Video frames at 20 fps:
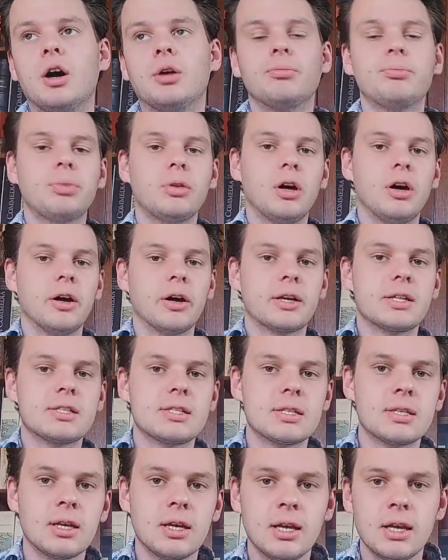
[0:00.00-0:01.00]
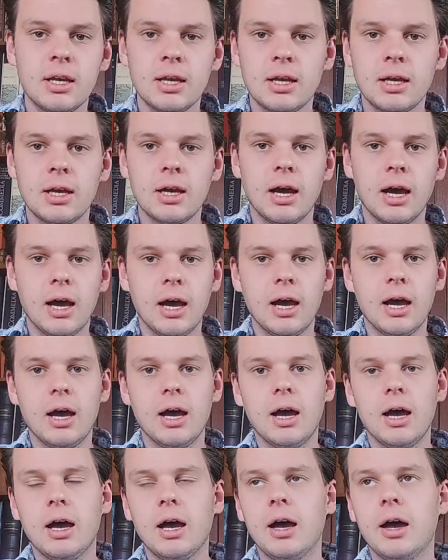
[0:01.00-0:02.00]
unplugged
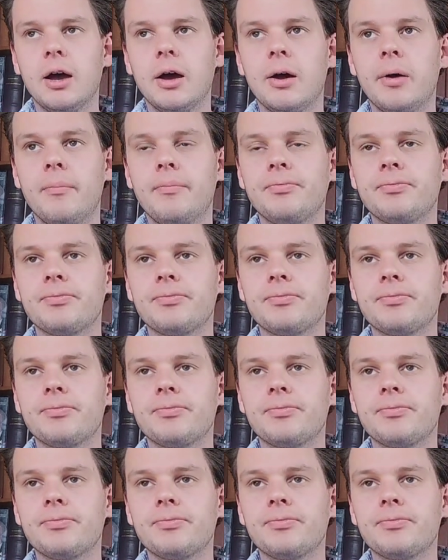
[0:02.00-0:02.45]
gig,